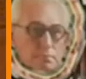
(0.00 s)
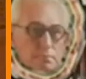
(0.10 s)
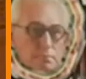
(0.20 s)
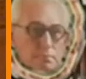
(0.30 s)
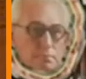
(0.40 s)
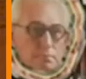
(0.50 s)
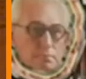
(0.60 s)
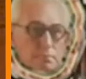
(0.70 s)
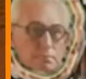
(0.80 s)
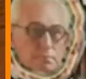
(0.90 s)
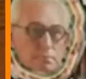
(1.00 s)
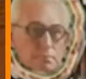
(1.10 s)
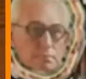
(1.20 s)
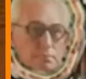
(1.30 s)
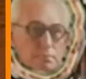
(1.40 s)

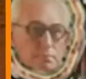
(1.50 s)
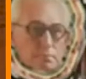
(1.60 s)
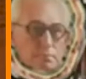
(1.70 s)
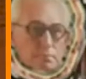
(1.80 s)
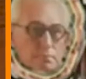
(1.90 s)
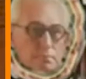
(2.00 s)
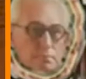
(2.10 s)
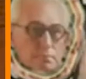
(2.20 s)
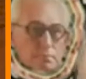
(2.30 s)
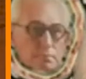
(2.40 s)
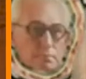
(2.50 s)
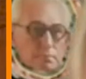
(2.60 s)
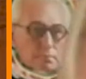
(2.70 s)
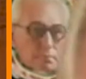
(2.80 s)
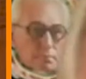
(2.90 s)

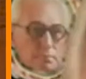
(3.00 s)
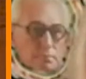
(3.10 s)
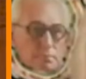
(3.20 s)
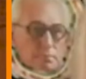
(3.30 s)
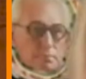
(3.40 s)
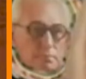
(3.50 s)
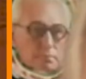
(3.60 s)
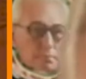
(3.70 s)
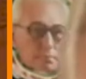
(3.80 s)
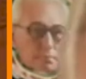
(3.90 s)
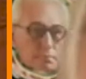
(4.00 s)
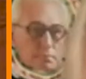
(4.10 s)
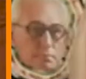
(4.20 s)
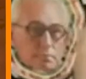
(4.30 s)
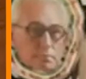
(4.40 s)

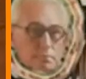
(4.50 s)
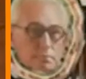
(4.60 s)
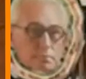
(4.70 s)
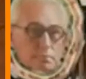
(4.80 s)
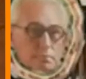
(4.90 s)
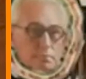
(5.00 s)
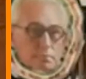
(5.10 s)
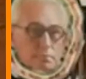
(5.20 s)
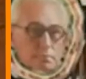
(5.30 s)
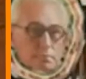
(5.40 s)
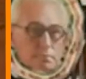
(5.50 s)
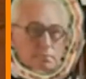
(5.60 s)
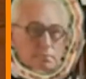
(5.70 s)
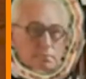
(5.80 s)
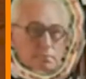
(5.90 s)

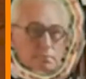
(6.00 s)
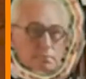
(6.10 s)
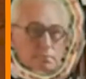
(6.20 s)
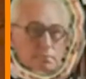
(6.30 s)
No words are spoken by the person on screen.